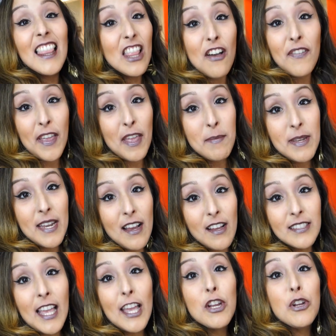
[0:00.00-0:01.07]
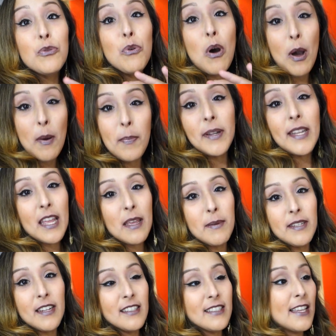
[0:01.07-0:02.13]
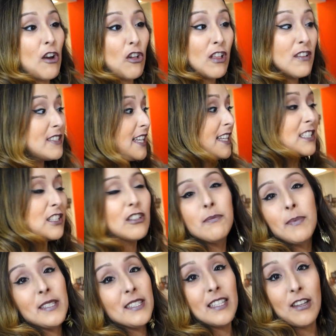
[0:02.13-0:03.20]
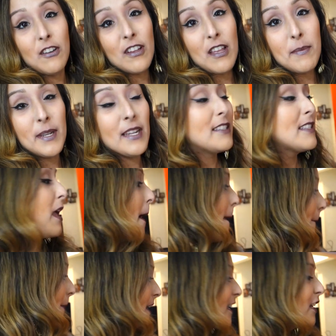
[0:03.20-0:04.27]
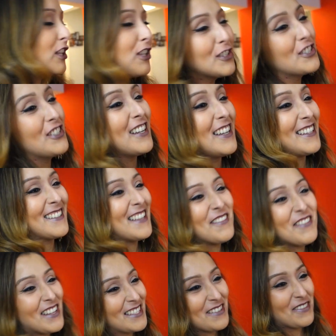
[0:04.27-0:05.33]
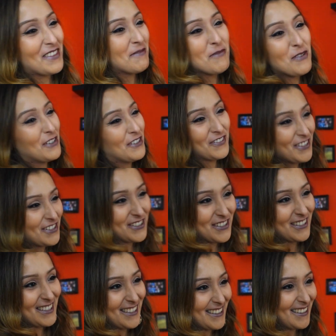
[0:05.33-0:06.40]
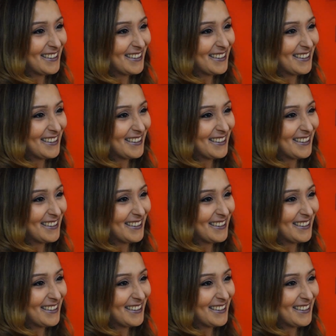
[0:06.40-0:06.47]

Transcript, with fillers: I love hand-me-downs. I grew up on hand-me-downs. Like, all of the clothes is basically all hand-me-downs. But close your eyes. I've got something more for you, darling.